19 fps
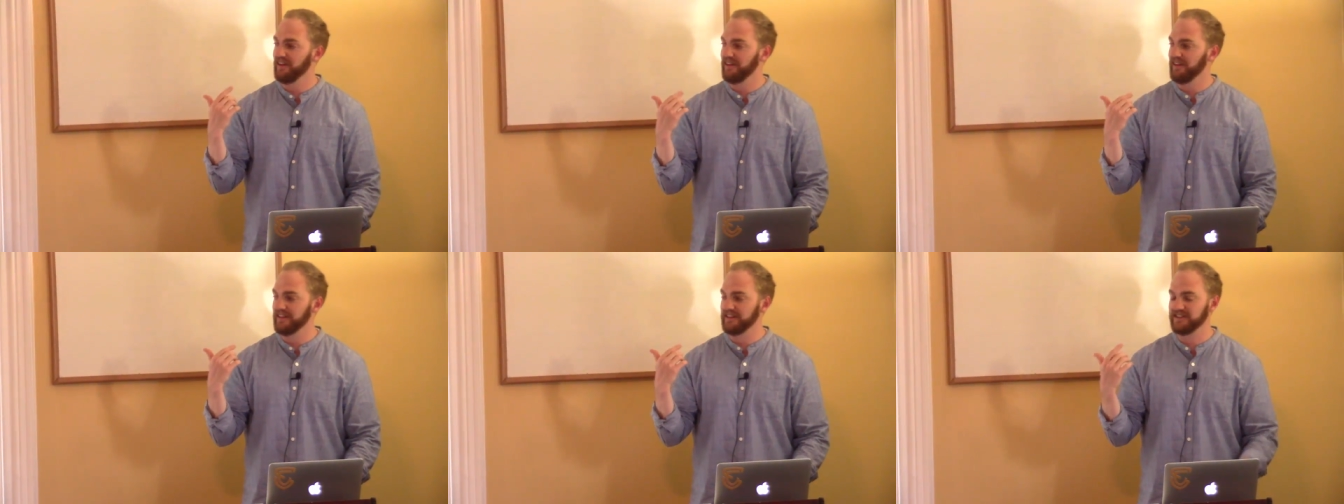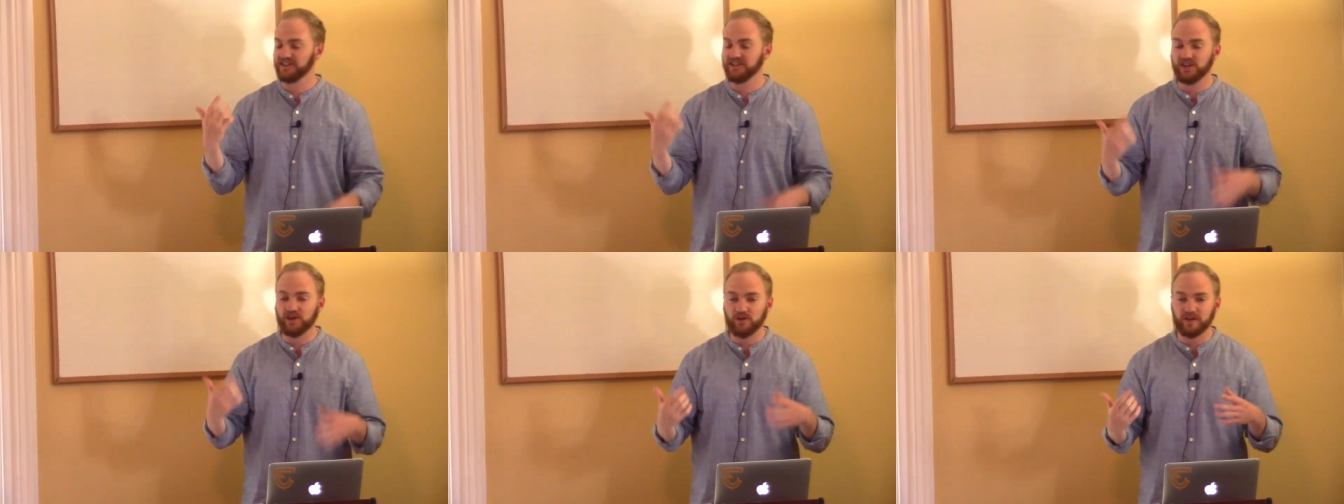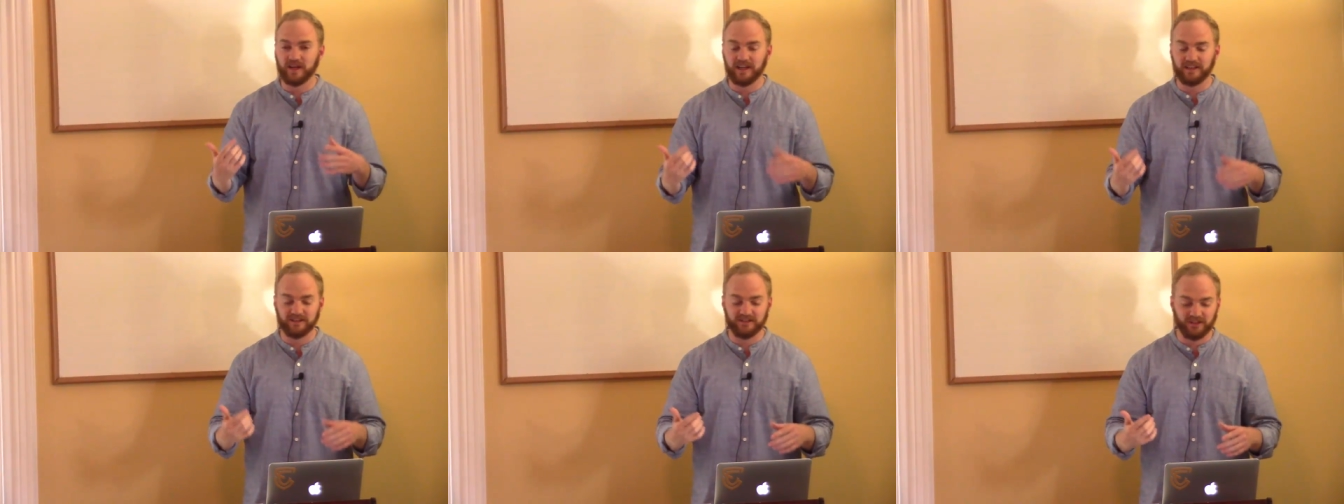let's
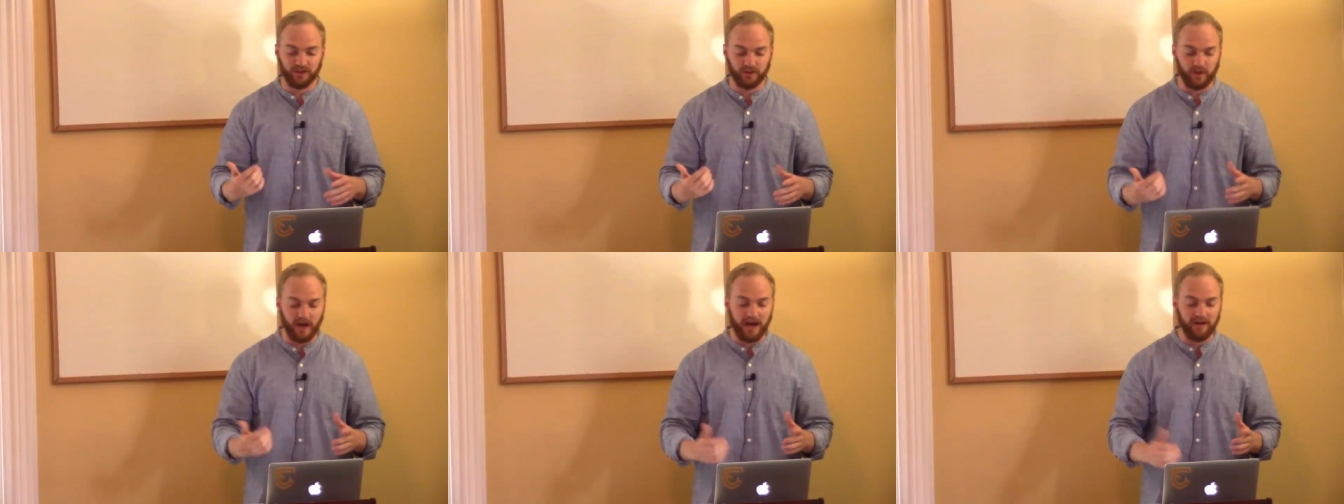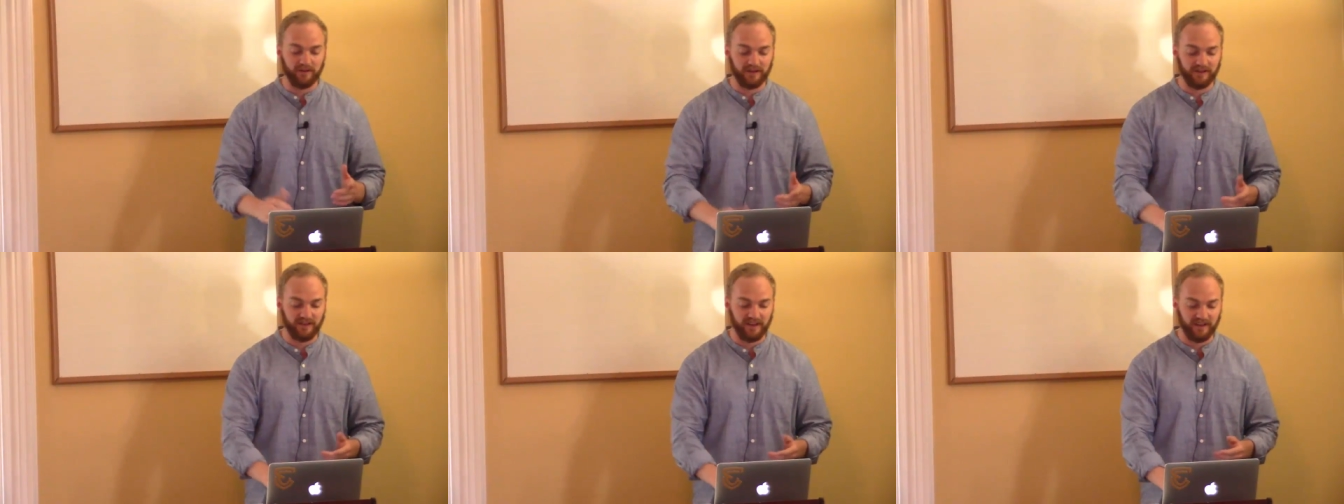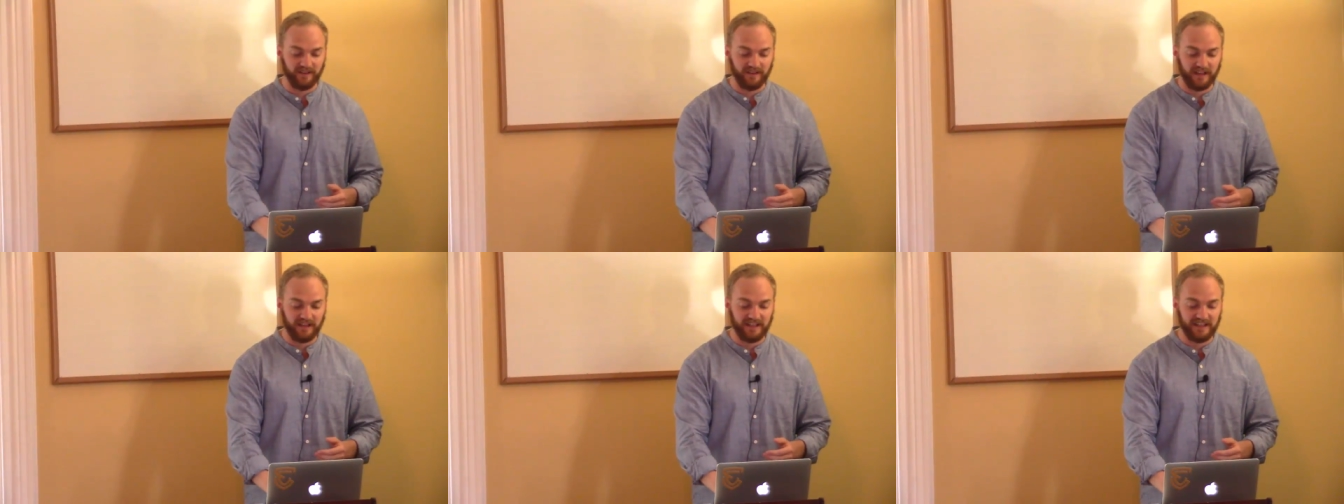tune into
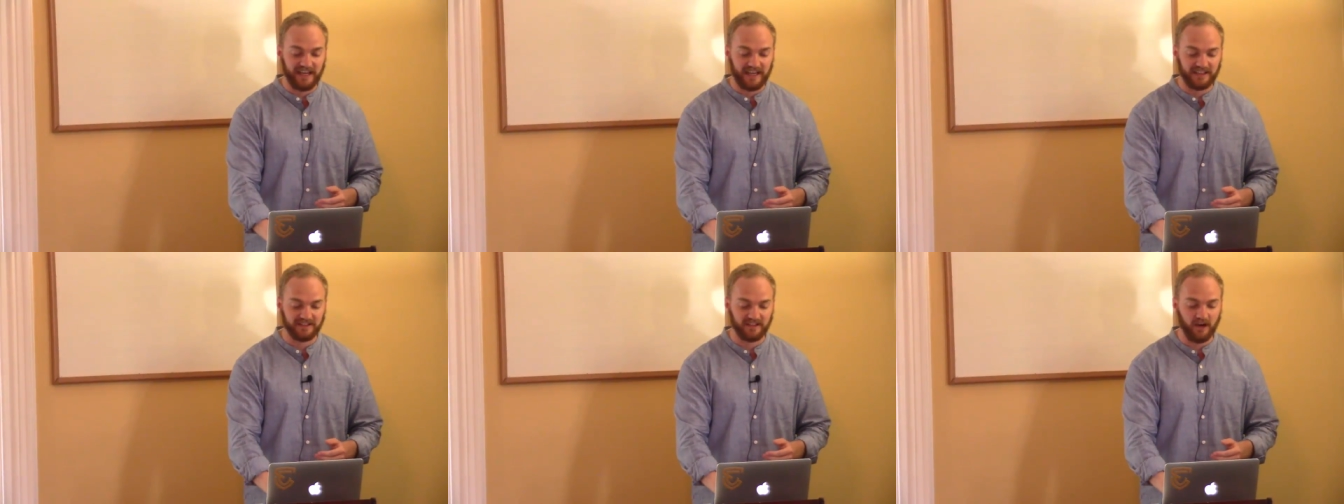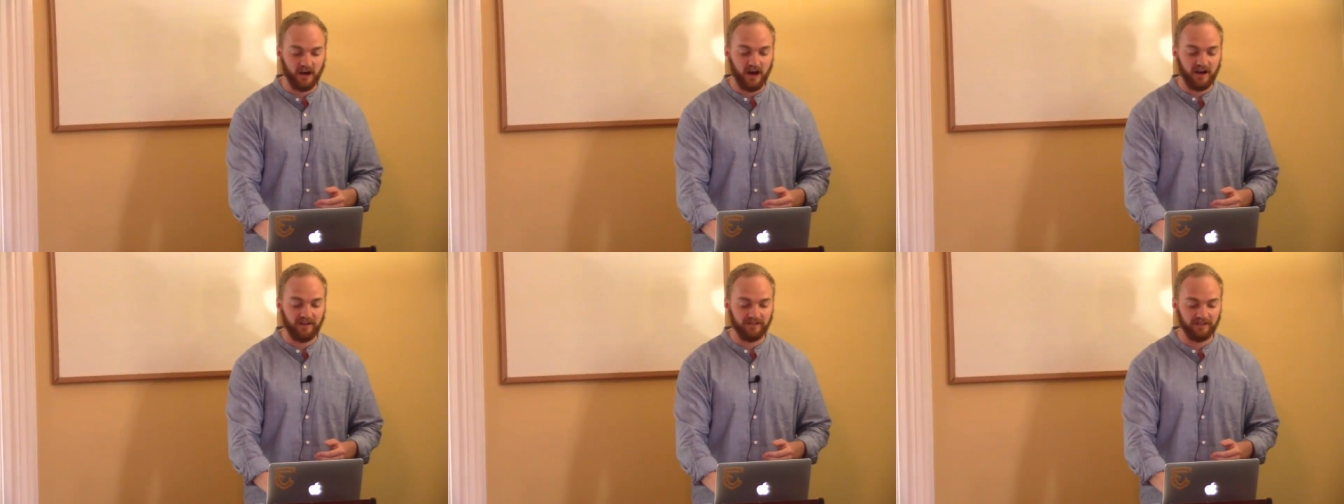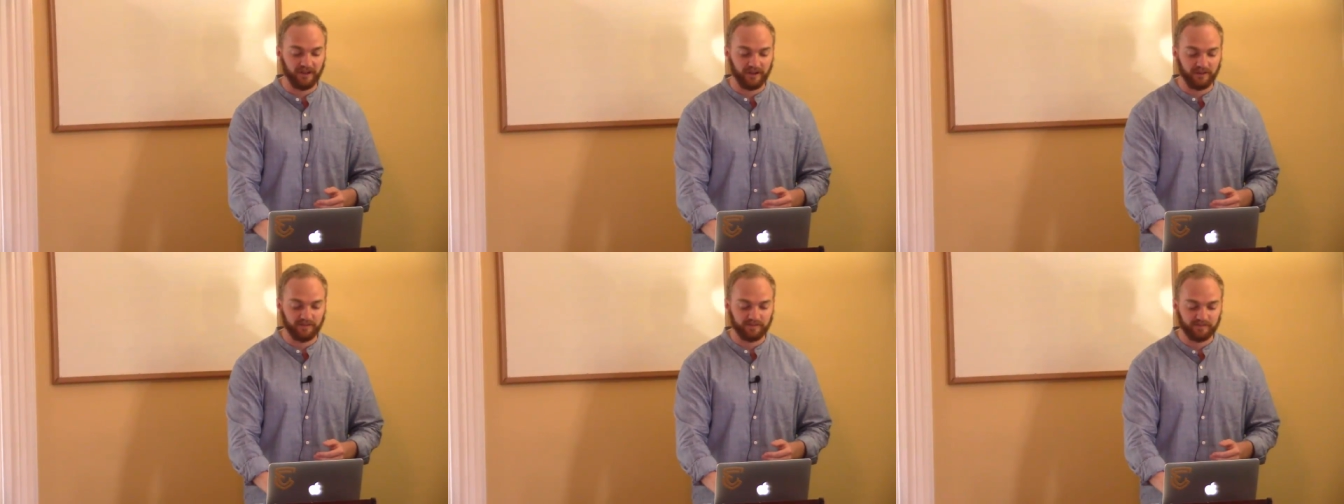everything that he has to
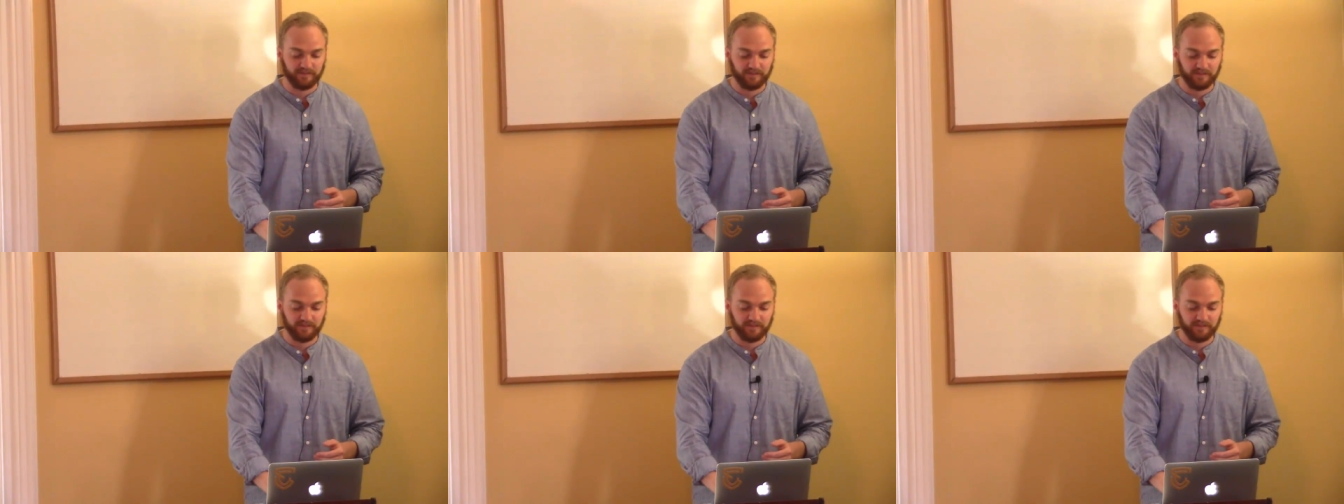offer.